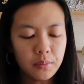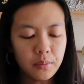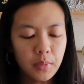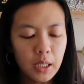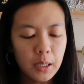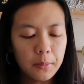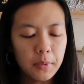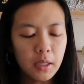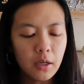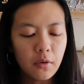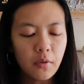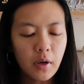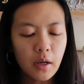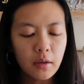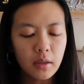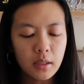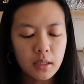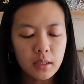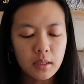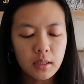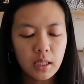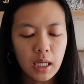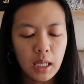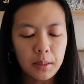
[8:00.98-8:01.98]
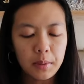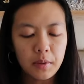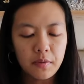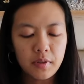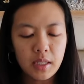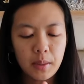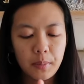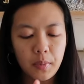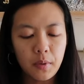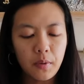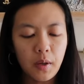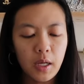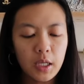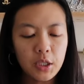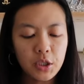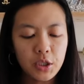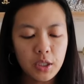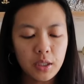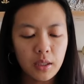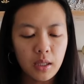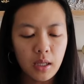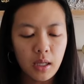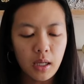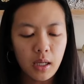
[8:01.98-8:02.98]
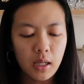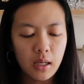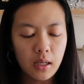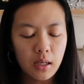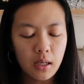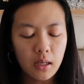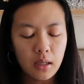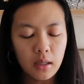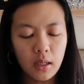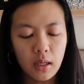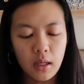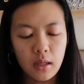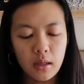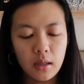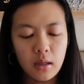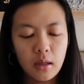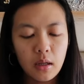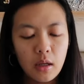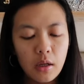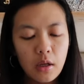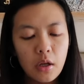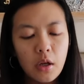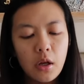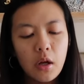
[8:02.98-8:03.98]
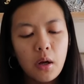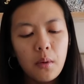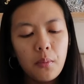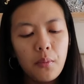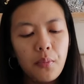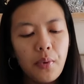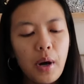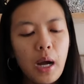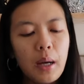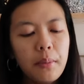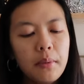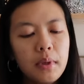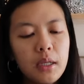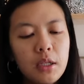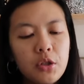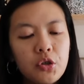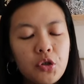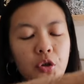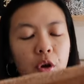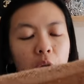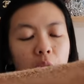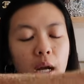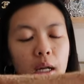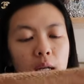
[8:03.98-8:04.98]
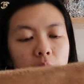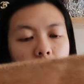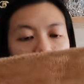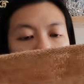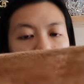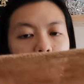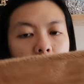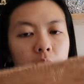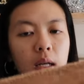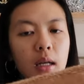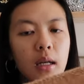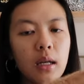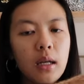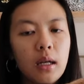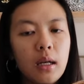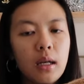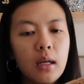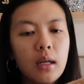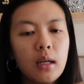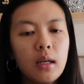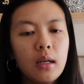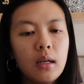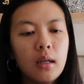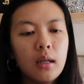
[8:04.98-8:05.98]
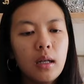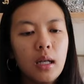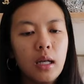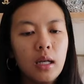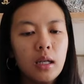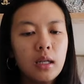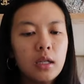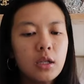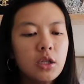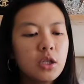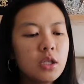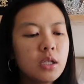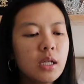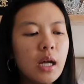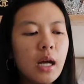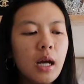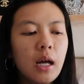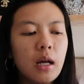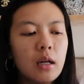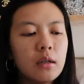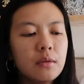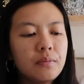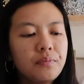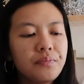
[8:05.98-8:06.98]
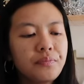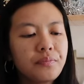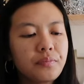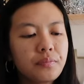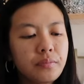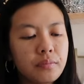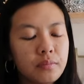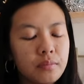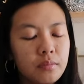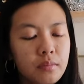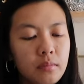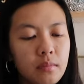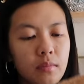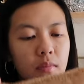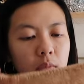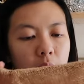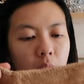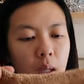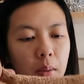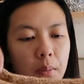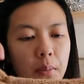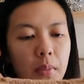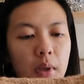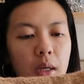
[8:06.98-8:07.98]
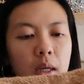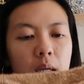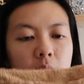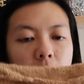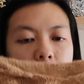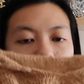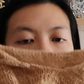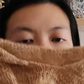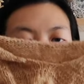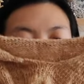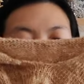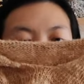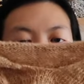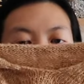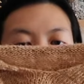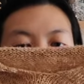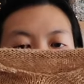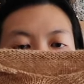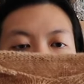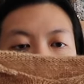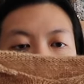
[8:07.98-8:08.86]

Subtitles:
maybe around the time of separation and then probably try knitting in English style, because I usually